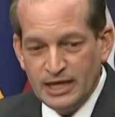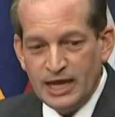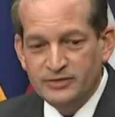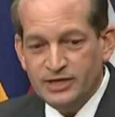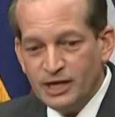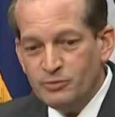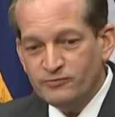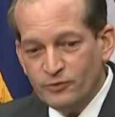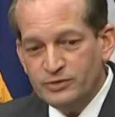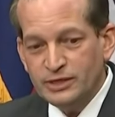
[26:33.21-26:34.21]
And then I
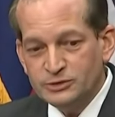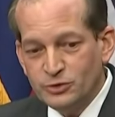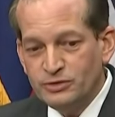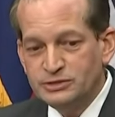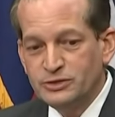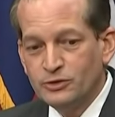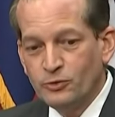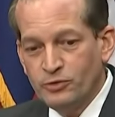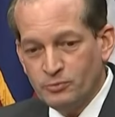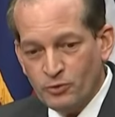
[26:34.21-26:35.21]
referred that attorney to the
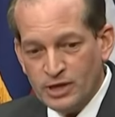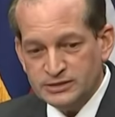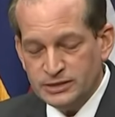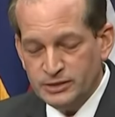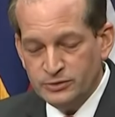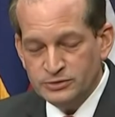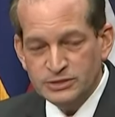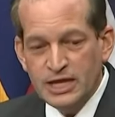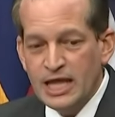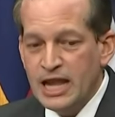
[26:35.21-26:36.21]
career prosecutors.
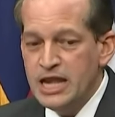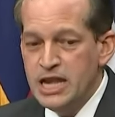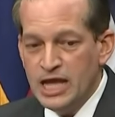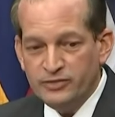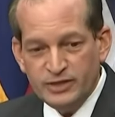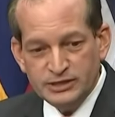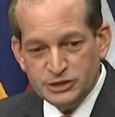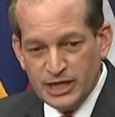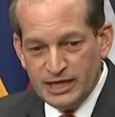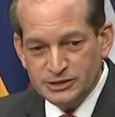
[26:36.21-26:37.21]
Nothing
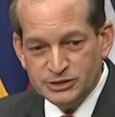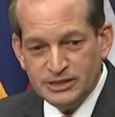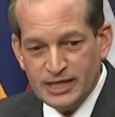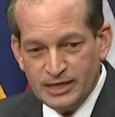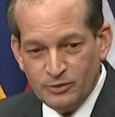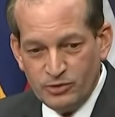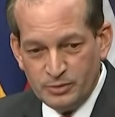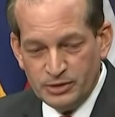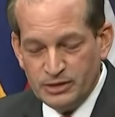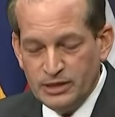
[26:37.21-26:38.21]
changed in that
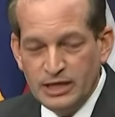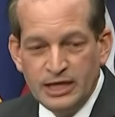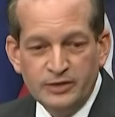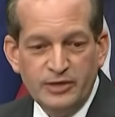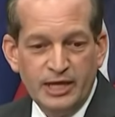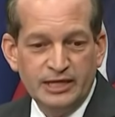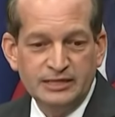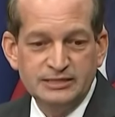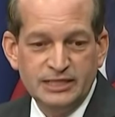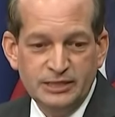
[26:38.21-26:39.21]
agreement. They
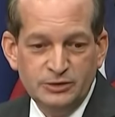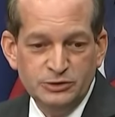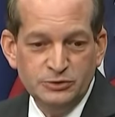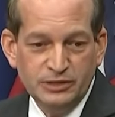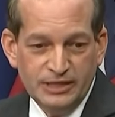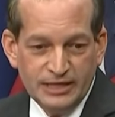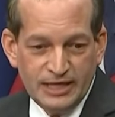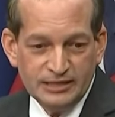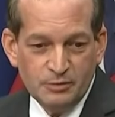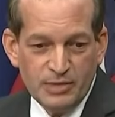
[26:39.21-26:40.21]
continued to
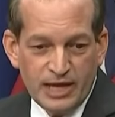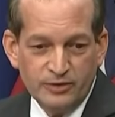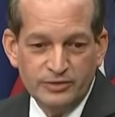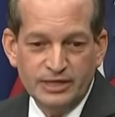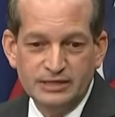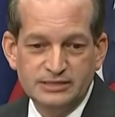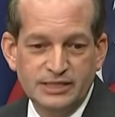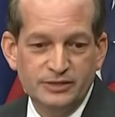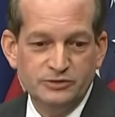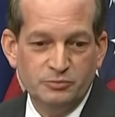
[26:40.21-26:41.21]
litigate the matter. They
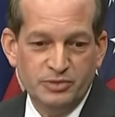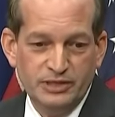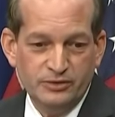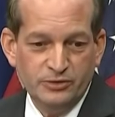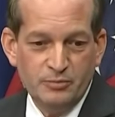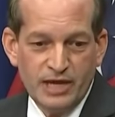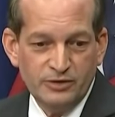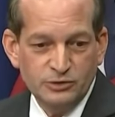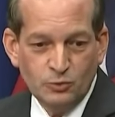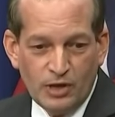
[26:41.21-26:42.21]
continued to appeal the
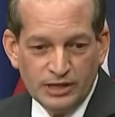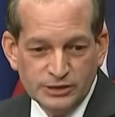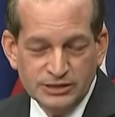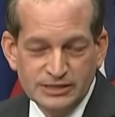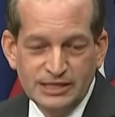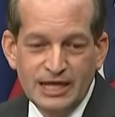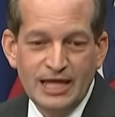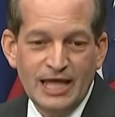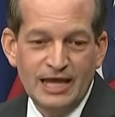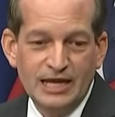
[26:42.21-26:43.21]
matter to Washington.
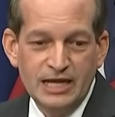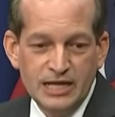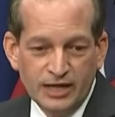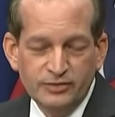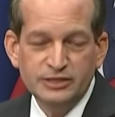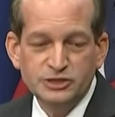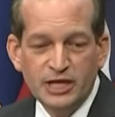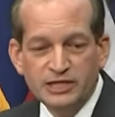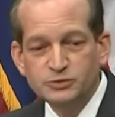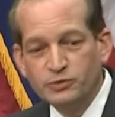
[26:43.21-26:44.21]
And nothing
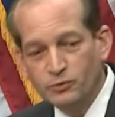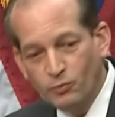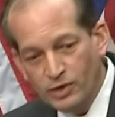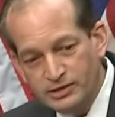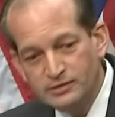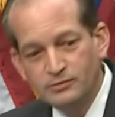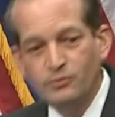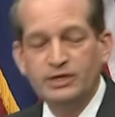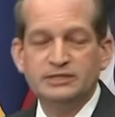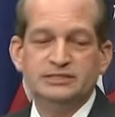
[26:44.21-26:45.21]
changed with one
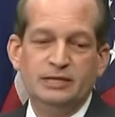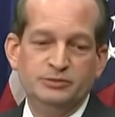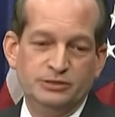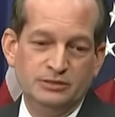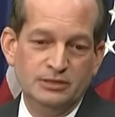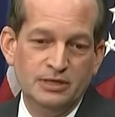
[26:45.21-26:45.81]
exception.